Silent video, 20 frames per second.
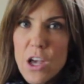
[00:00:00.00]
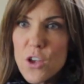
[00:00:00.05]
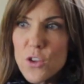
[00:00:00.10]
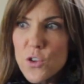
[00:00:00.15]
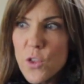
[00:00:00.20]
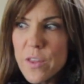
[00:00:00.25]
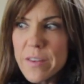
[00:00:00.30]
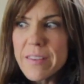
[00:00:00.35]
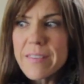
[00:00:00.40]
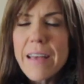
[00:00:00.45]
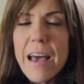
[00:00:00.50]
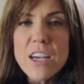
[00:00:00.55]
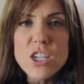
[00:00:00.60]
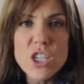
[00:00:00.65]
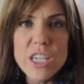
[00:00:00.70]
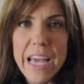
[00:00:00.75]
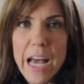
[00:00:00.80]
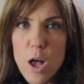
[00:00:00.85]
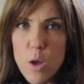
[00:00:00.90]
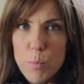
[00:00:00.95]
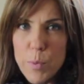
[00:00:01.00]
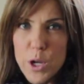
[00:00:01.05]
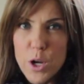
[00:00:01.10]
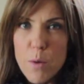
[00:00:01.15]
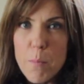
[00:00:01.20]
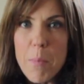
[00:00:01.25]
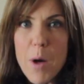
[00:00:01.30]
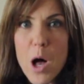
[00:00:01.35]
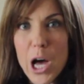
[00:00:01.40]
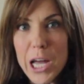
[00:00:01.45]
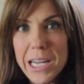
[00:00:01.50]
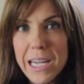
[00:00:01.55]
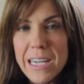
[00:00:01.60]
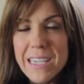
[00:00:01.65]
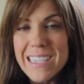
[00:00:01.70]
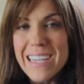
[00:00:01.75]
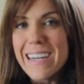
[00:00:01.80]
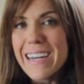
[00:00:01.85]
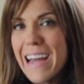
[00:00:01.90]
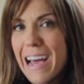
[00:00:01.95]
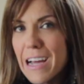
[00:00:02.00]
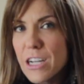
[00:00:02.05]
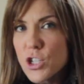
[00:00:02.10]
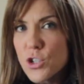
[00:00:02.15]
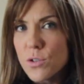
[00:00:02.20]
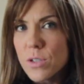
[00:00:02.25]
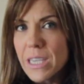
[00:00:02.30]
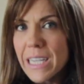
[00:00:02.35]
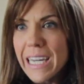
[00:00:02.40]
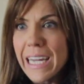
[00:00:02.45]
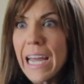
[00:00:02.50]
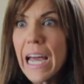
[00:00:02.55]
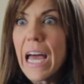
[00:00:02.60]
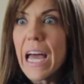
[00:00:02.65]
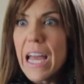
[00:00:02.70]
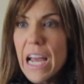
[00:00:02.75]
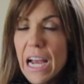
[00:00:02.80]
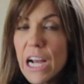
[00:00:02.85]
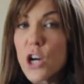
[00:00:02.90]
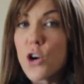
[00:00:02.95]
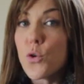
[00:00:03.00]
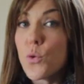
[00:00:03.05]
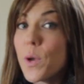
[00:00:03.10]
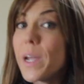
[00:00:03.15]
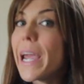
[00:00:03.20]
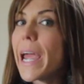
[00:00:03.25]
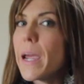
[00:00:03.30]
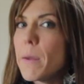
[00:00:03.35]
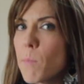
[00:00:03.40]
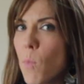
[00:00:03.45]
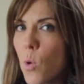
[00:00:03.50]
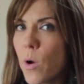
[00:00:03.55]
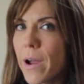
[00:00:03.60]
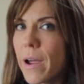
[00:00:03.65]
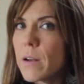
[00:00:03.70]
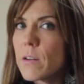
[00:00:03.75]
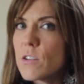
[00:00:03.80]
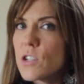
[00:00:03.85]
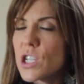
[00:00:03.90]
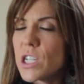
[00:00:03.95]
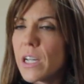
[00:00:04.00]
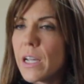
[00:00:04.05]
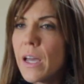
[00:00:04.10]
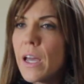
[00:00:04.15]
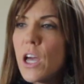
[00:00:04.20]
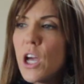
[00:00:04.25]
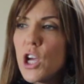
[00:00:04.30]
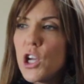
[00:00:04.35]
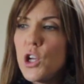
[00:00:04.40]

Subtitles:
So this is actually helping your body to naturally create more energy.